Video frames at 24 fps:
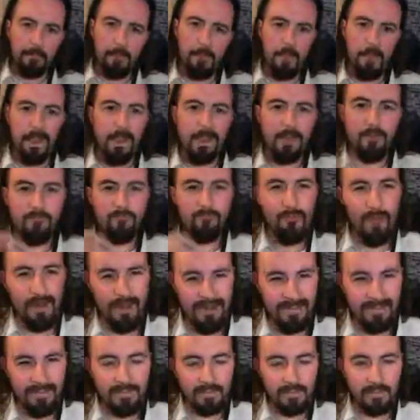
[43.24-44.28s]
I
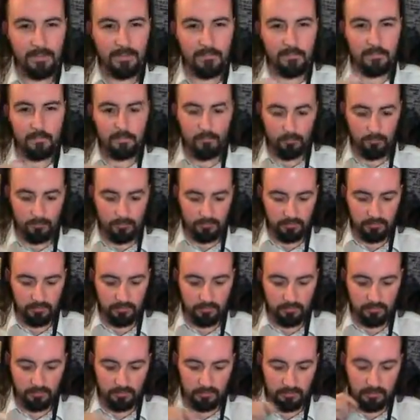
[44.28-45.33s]
reckon that if I use
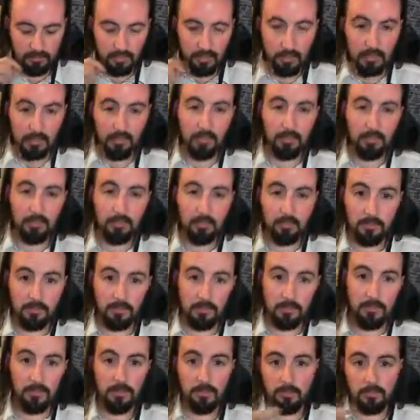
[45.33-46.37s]
these and
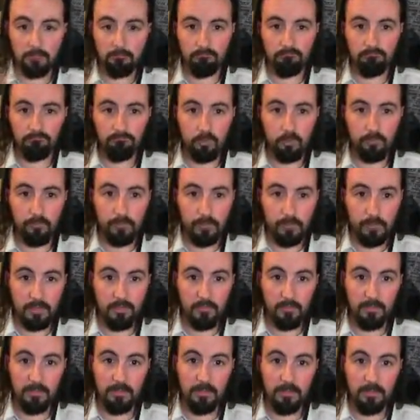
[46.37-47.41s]
I use
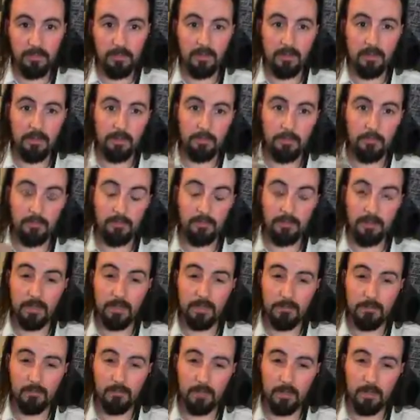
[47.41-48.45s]
PVA and put static
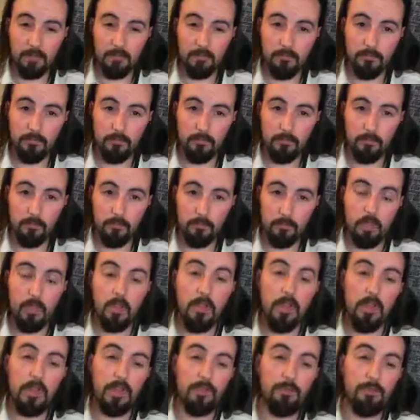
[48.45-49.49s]
grass over them,
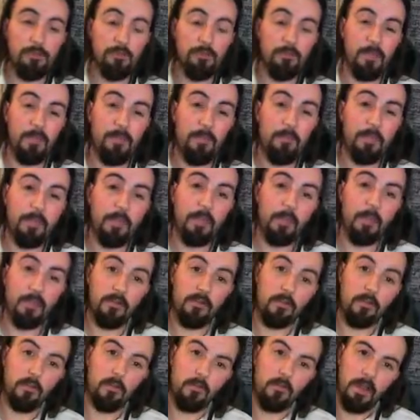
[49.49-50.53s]
I should be able to get a
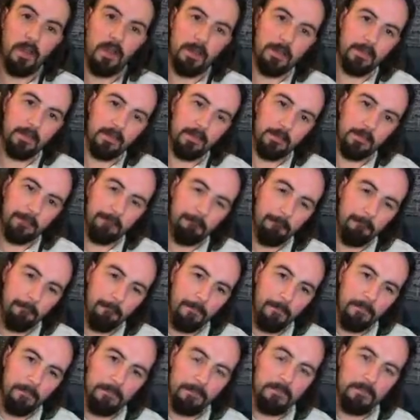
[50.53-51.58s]
cracking
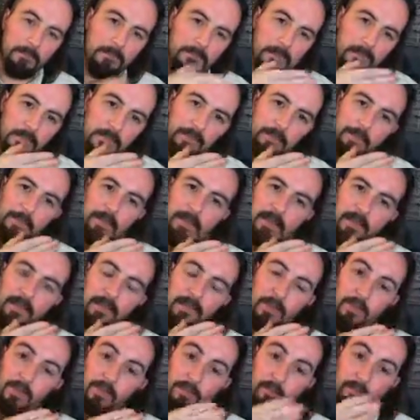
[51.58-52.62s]
design painted
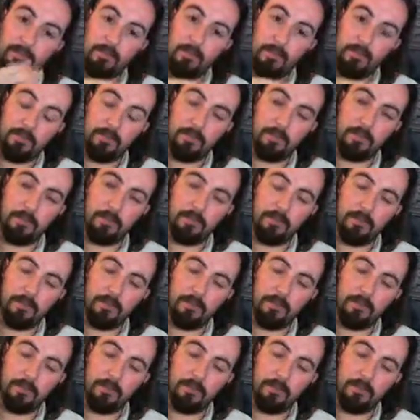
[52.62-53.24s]
underneath